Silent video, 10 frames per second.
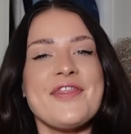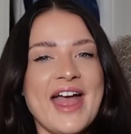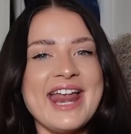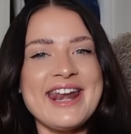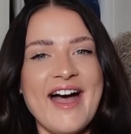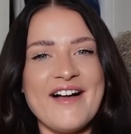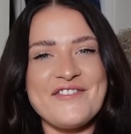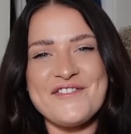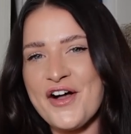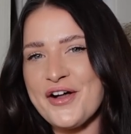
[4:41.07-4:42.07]
Then our
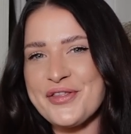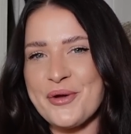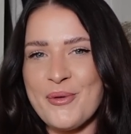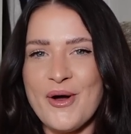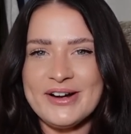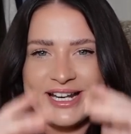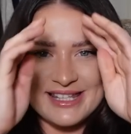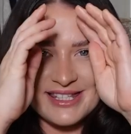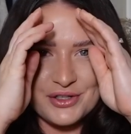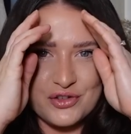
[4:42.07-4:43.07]
fourth one
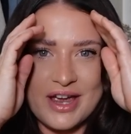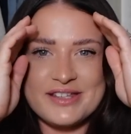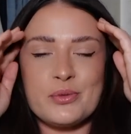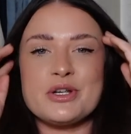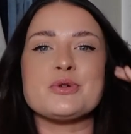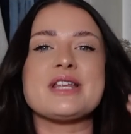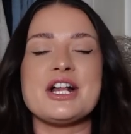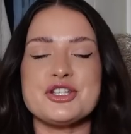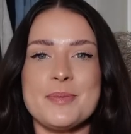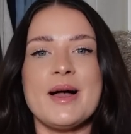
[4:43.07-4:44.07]
is this dress, which was
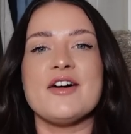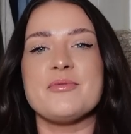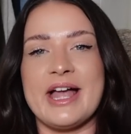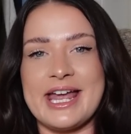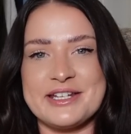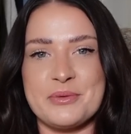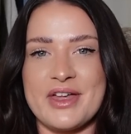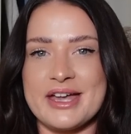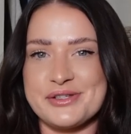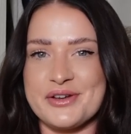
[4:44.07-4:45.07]
actually part of my edit with
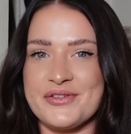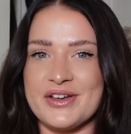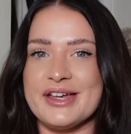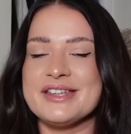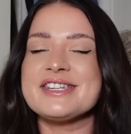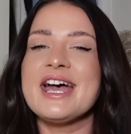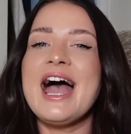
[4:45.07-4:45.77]
ISO at first.